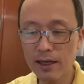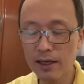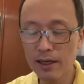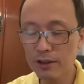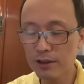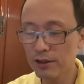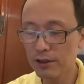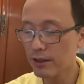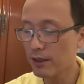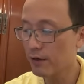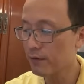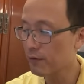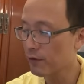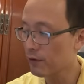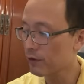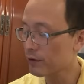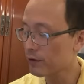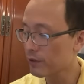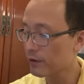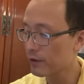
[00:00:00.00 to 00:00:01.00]
Shit! I've
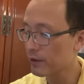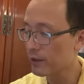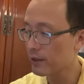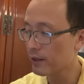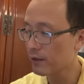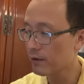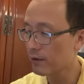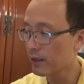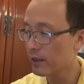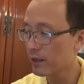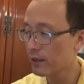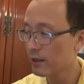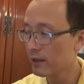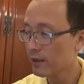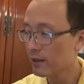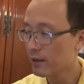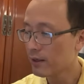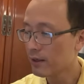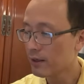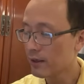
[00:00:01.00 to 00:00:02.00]
forgotten already. Okay.
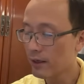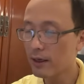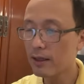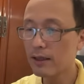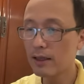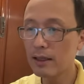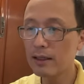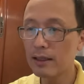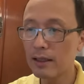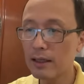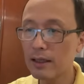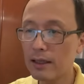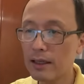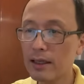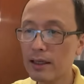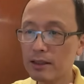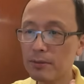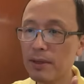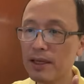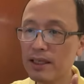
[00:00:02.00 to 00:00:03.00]

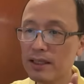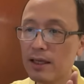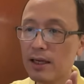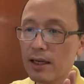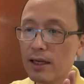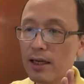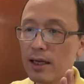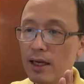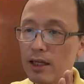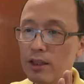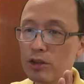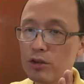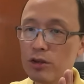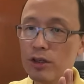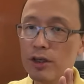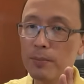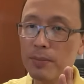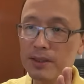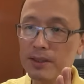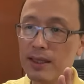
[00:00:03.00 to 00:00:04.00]
It's basically a
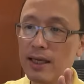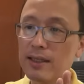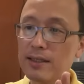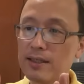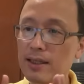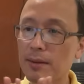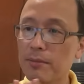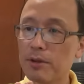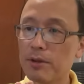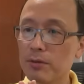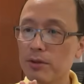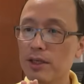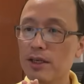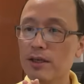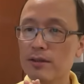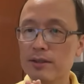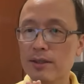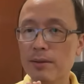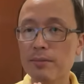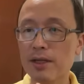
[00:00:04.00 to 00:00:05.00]
3% stamp duty
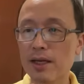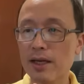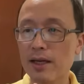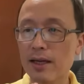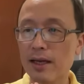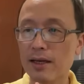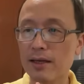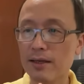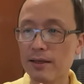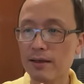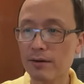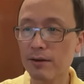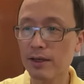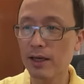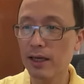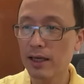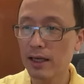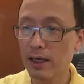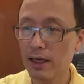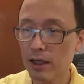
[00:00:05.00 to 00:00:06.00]
or something like that.
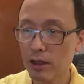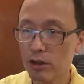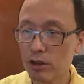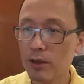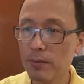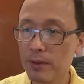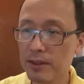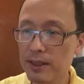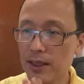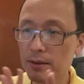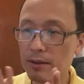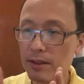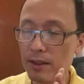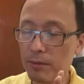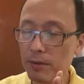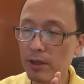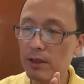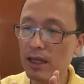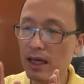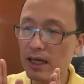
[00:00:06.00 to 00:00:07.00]
Okay, 3% stamp
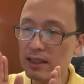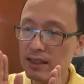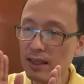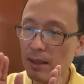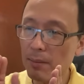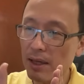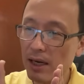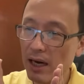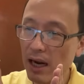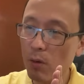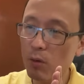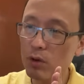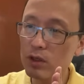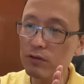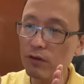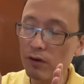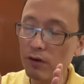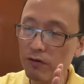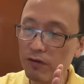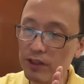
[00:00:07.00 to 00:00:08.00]
duty. There is some allowance
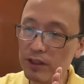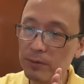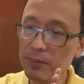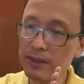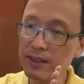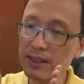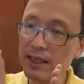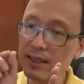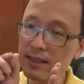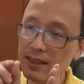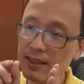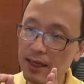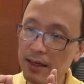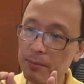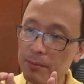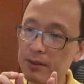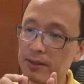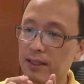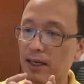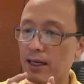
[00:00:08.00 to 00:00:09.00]
for first percent,
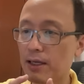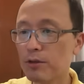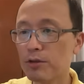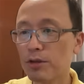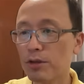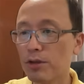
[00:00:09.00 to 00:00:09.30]
second percent. I used to